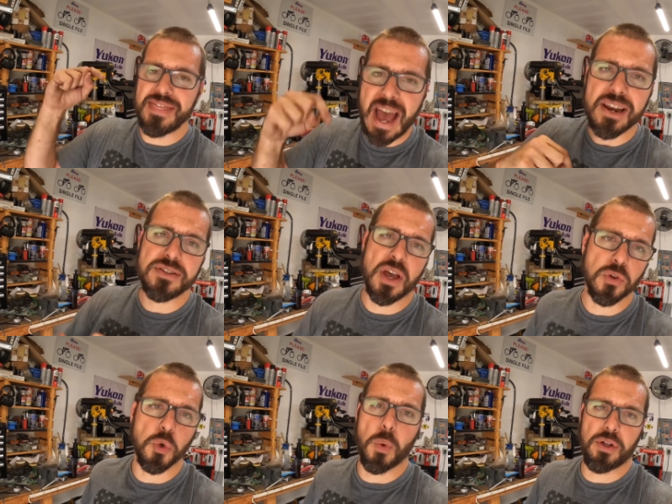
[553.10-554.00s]
That is
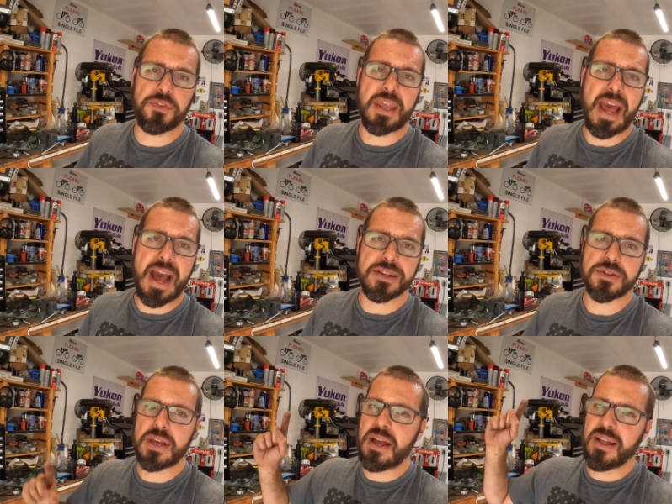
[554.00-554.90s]
how you weld to
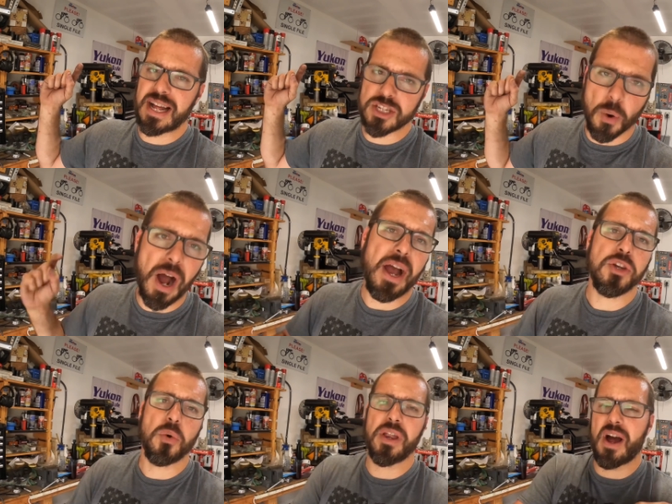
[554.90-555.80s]
cast. That's how I
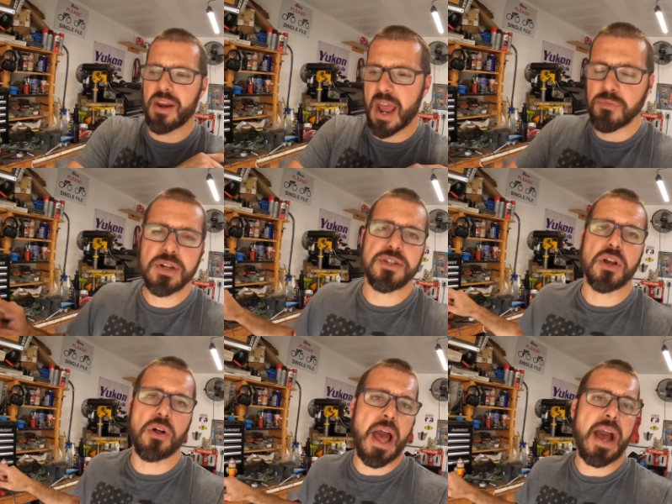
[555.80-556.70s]
do it on every
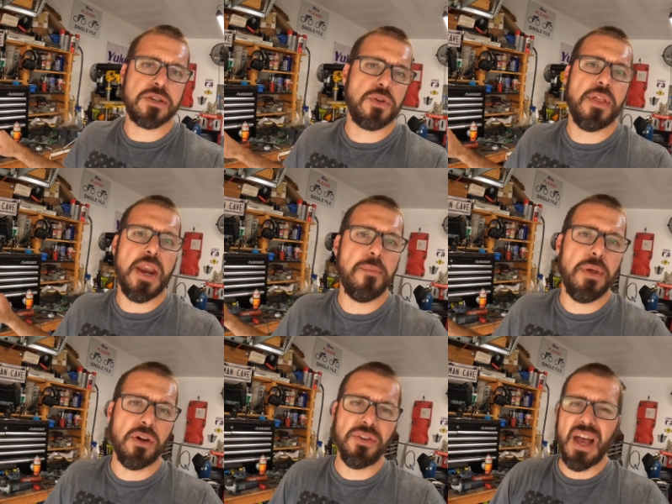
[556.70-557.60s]
single axle that I
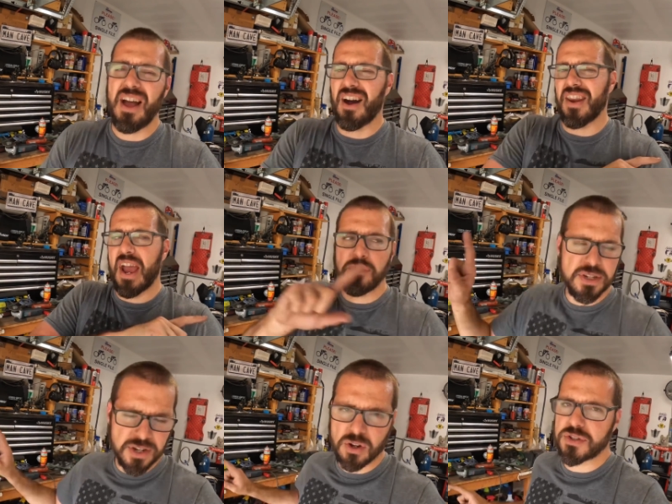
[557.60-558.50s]
build, on
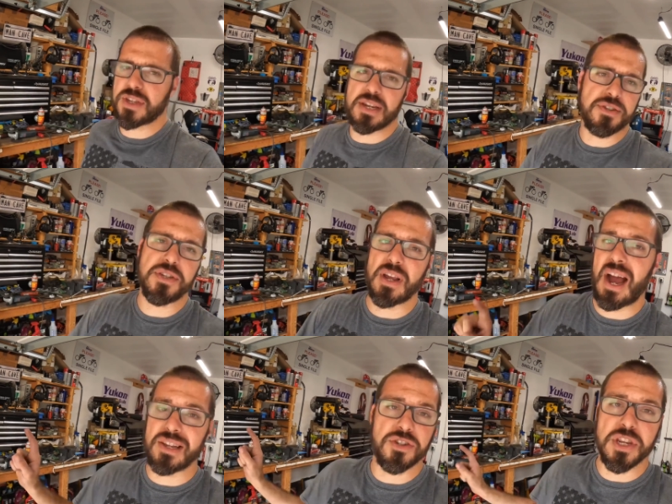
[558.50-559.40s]
every single set of st
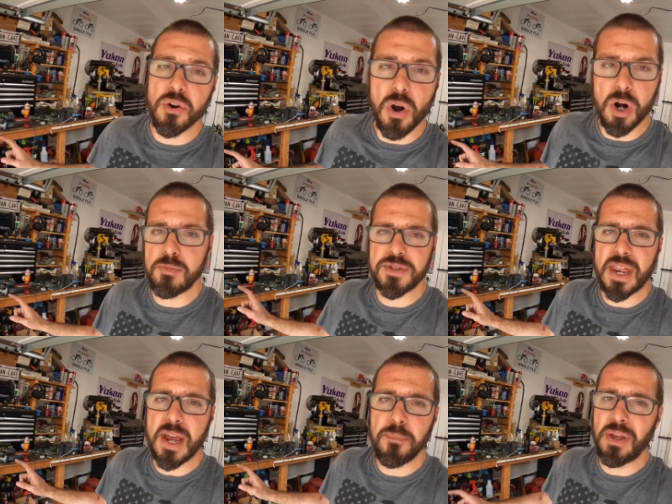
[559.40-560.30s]
high steer arms
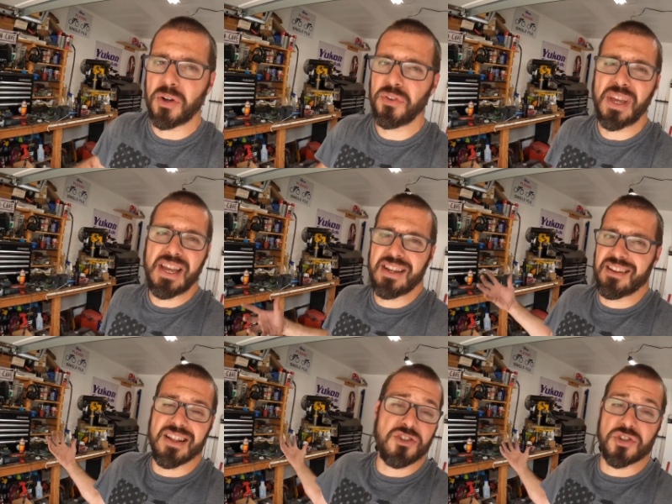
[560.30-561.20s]
that I build.
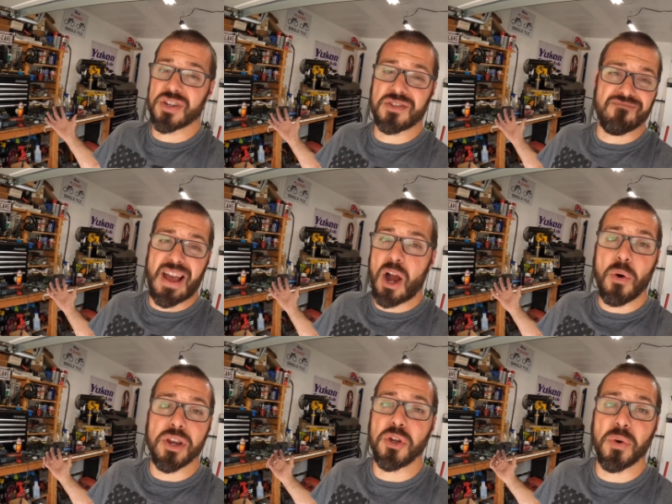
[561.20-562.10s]
It's just
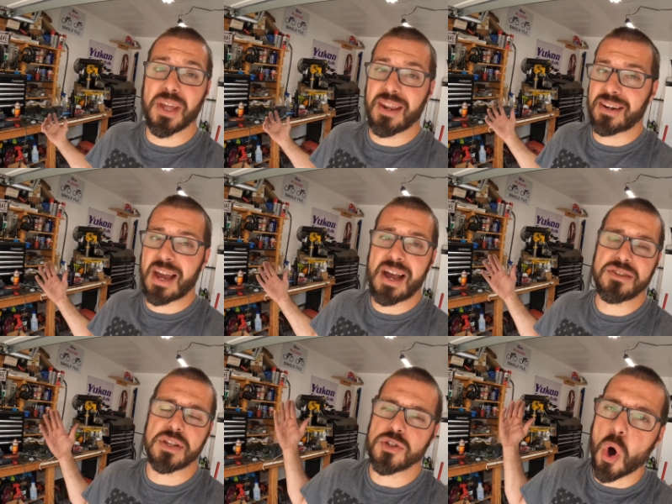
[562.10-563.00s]
how I do it. And
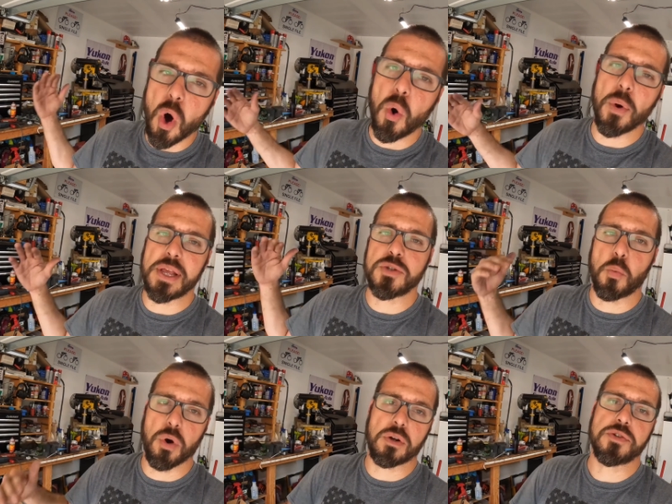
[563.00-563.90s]
guys, it's always
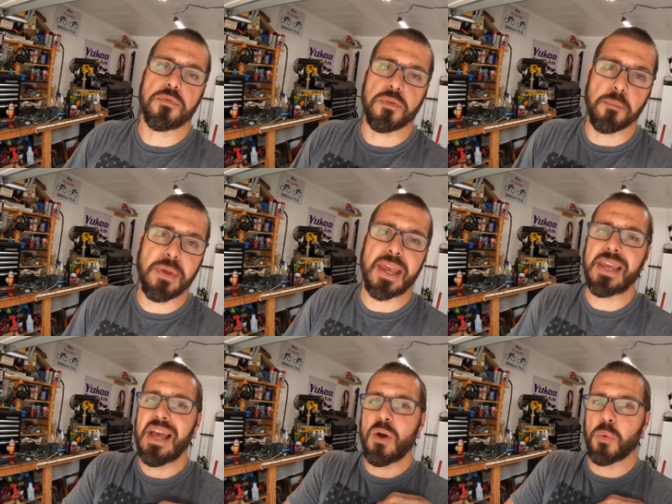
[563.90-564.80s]
worked for
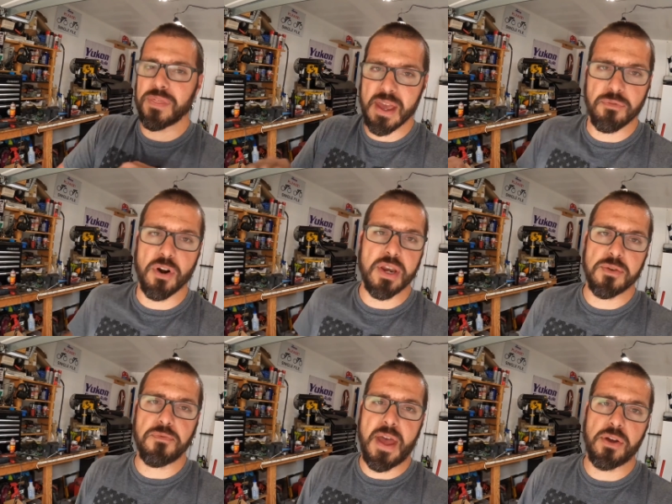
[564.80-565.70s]
me with never
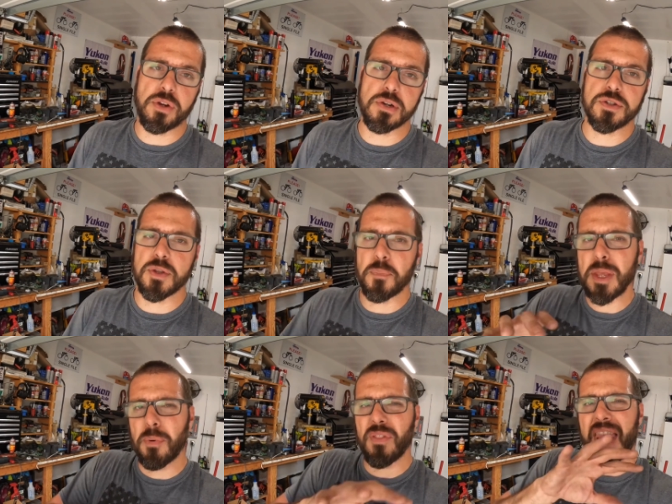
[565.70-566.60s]
any failures. The
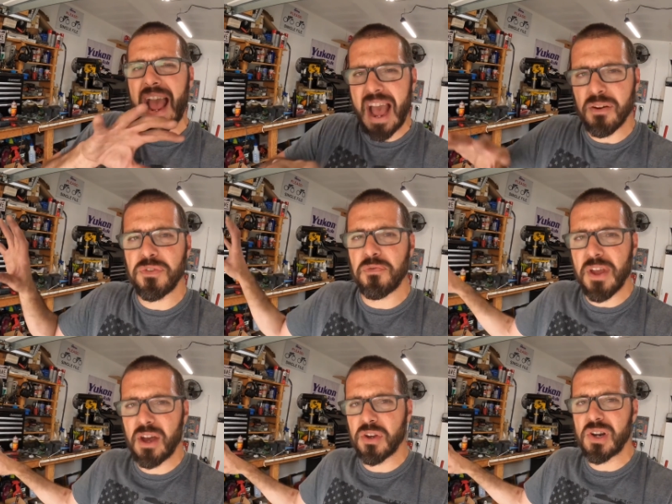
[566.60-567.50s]
people that have the
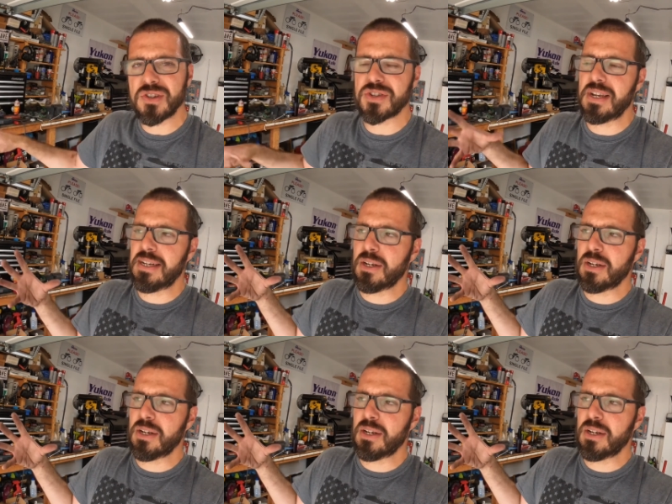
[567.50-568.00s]
failures,